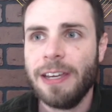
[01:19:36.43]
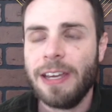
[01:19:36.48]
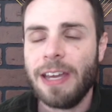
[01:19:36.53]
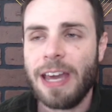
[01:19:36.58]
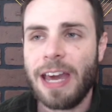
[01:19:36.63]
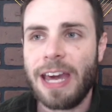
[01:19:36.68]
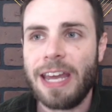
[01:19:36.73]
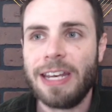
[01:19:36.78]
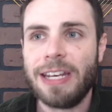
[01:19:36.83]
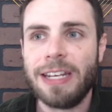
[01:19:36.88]

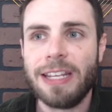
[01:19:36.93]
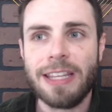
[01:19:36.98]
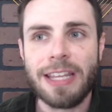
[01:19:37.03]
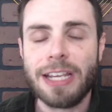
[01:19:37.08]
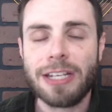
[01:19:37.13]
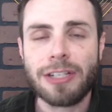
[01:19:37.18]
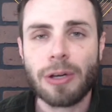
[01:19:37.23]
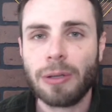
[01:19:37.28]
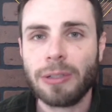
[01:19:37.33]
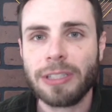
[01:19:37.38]
And they
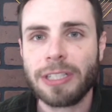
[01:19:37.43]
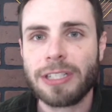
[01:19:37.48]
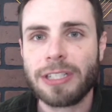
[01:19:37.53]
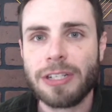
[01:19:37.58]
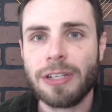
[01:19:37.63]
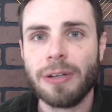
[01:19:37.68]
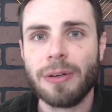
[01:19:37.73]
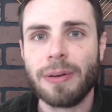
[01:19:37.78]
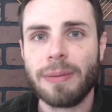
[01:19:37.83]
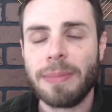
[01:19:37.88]
totally
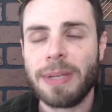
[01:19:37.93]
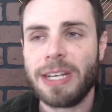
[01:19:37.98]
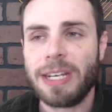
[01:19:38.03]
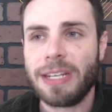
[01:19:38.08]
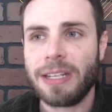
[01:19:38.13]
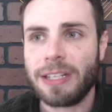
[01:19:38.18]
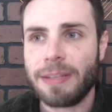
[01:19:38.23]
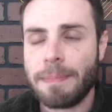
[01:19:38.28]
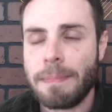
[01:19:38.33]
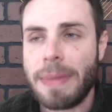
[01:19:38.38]
do. I
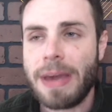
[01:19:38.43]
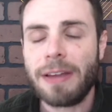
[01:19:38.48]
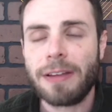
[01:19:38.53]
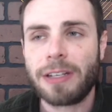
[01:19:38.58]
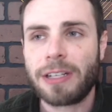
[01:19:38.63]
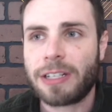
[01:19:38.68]
mean,